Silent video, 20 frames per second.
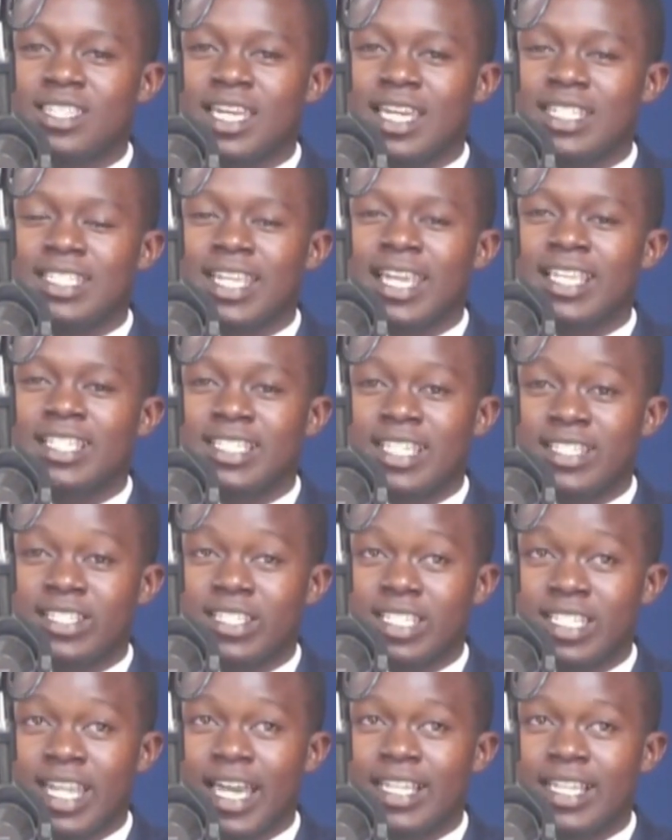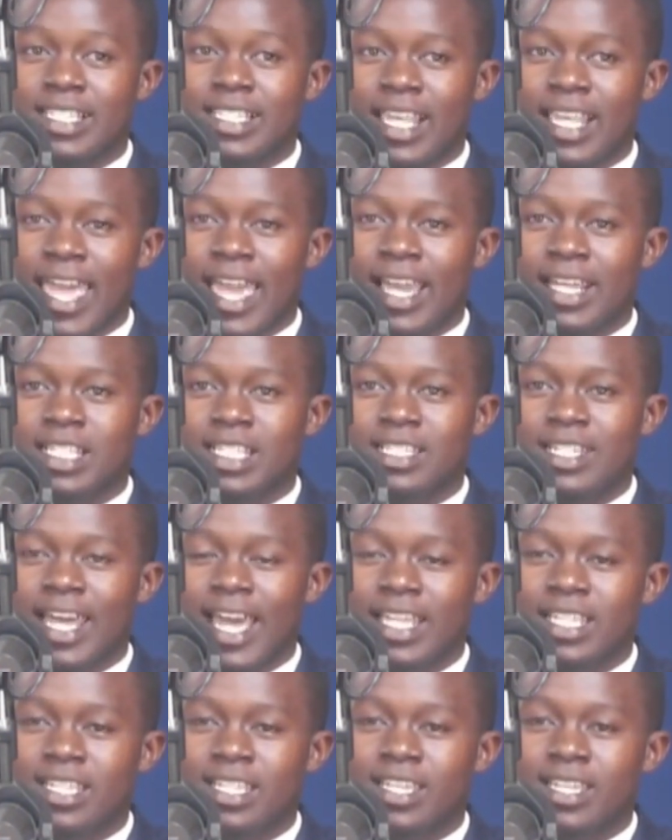the Dangerous Drugs Act,
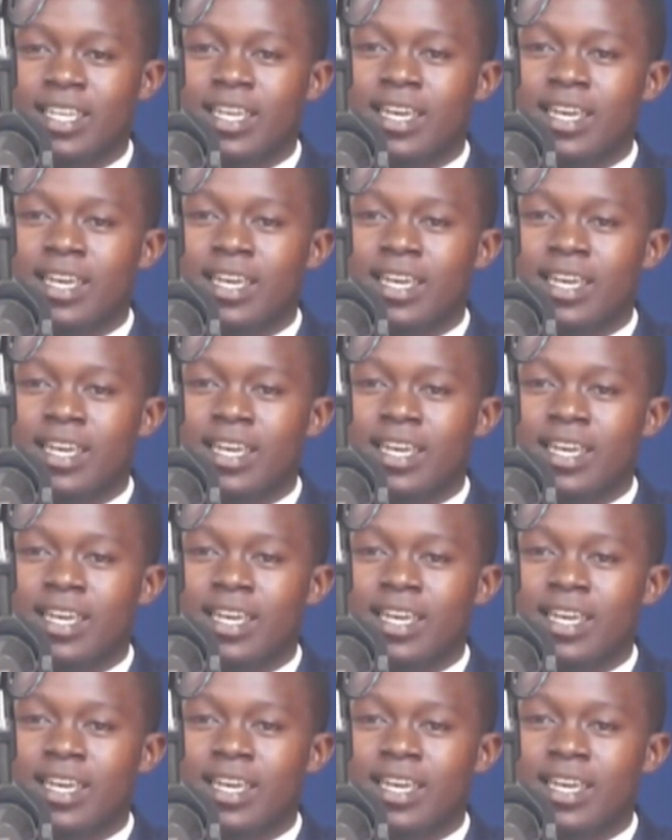right,